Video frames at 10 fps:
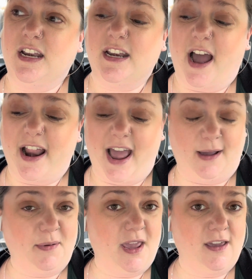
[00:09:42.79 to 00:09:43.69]
not
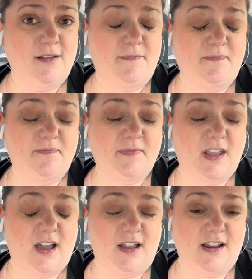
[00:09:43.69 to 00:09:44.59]
happy,
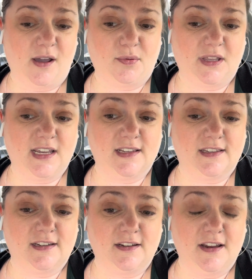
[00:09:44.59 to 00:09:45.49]
not
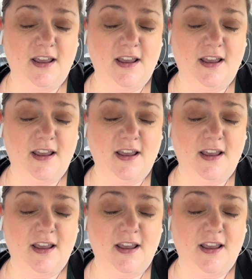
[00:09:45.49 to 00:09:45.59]
pleased.